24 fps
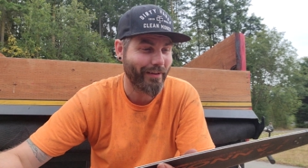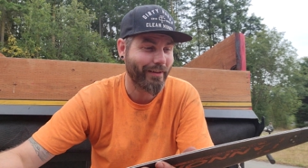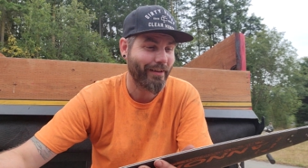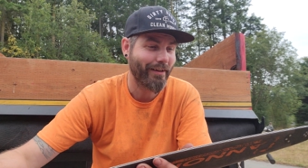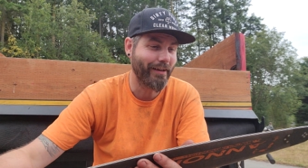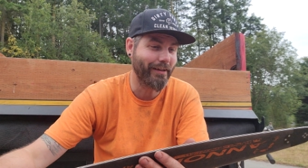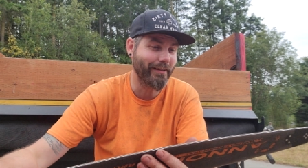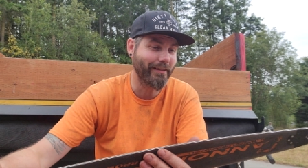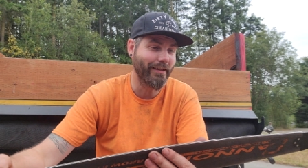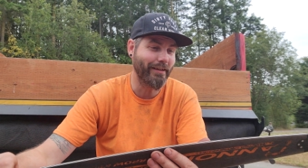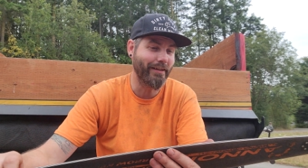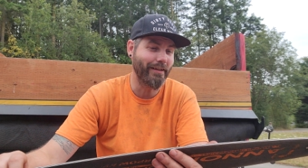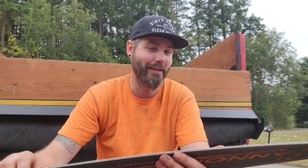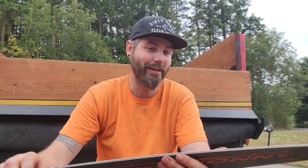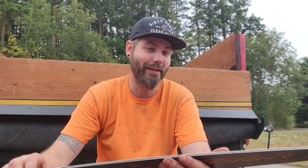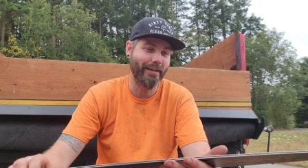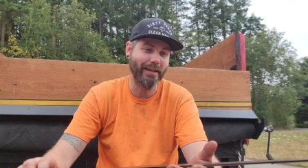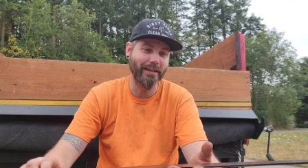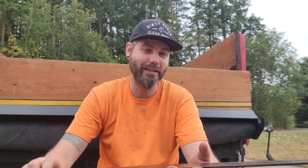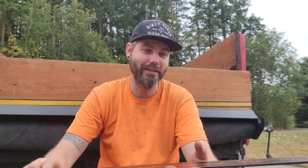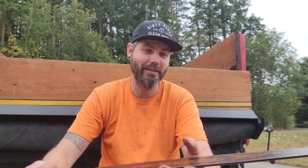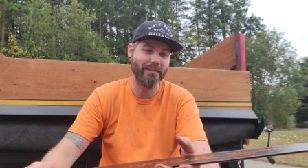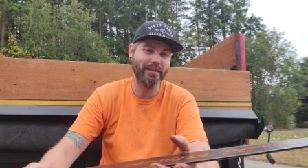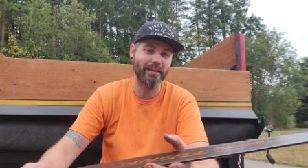I tell you, it
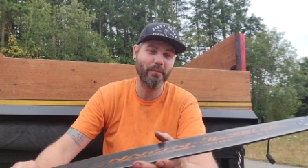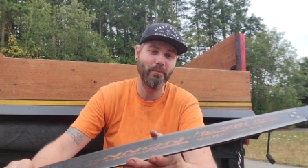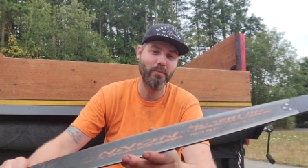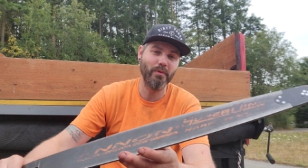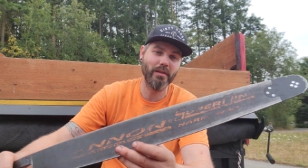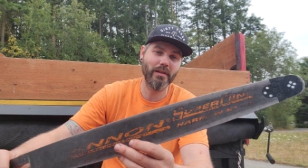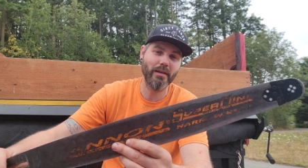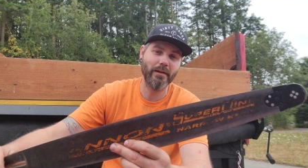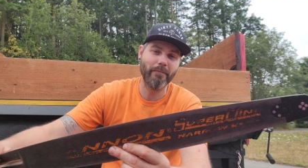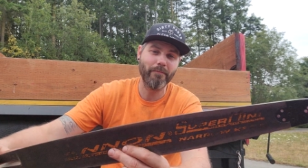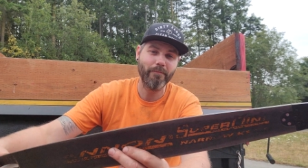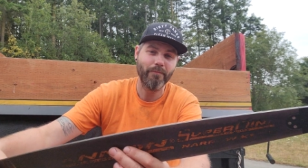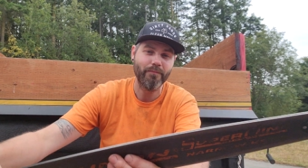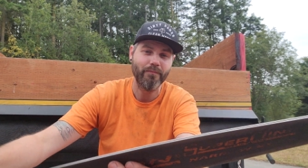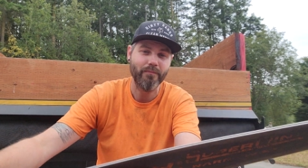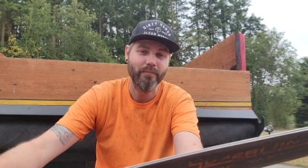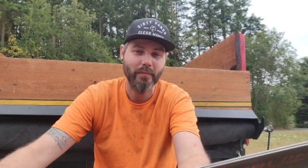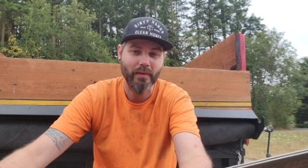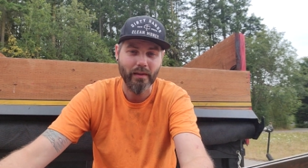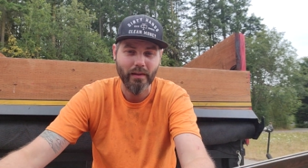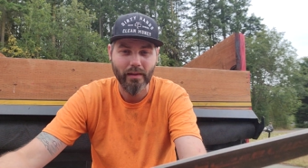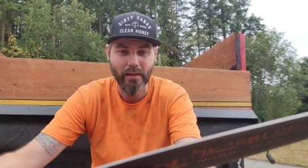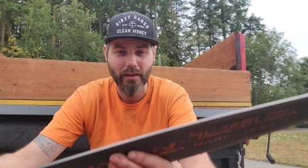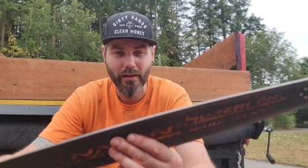catches up with you.
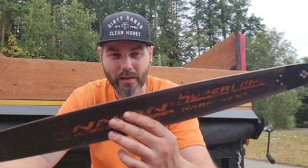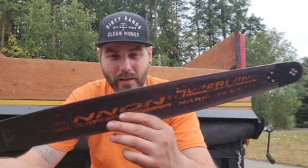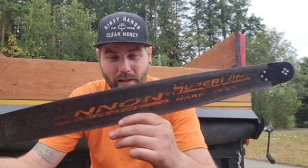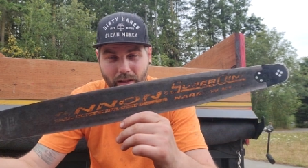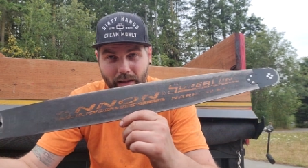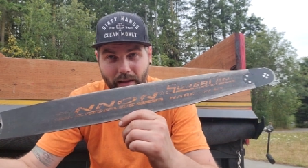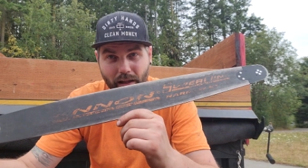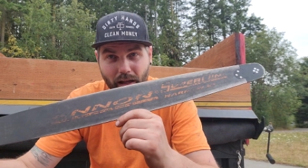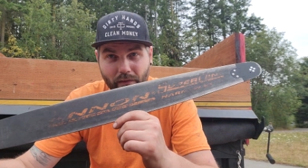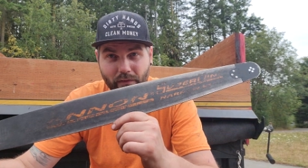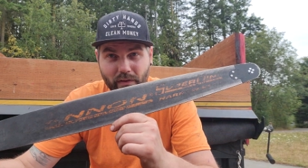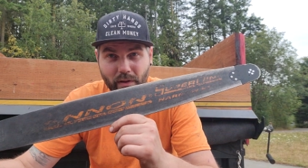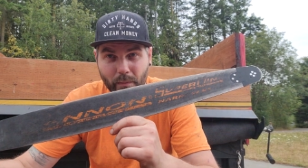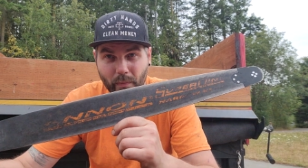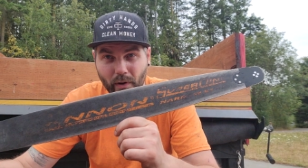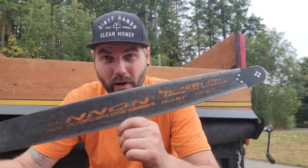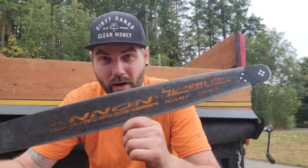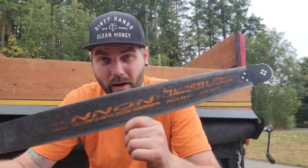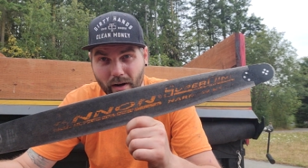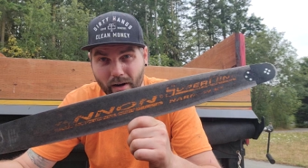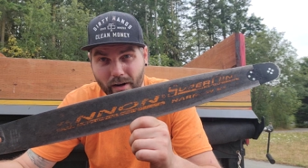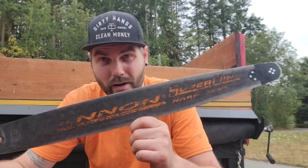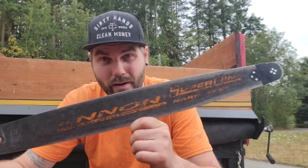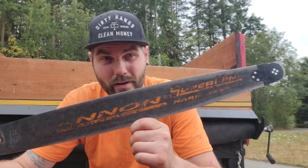Love the
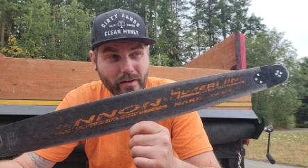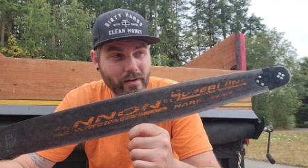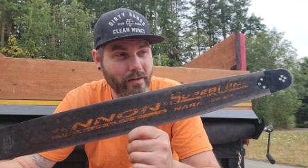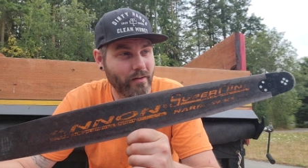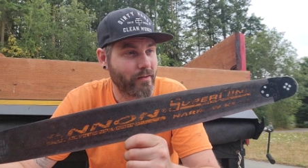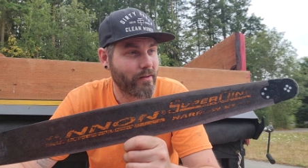bar.